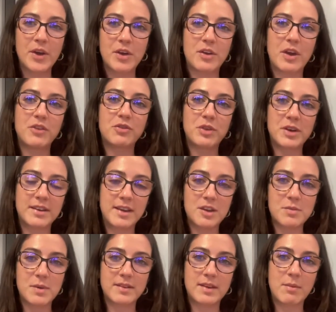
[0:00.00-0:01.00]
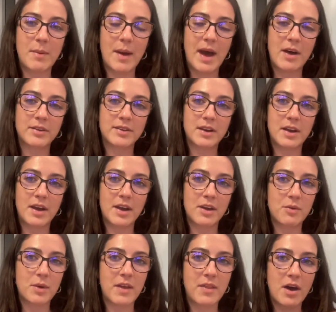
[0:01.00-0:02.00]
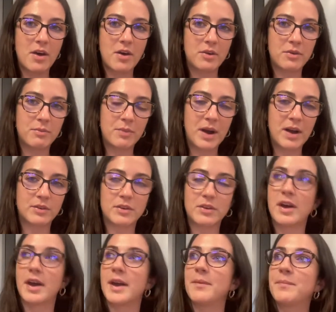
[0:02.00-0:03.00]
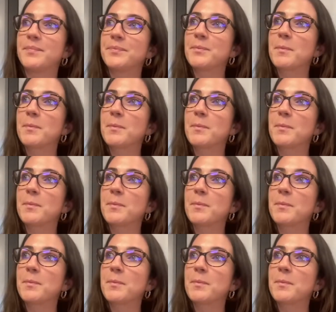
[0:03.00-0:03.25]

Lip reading: like trying to teach my team about how to like create their own brand online.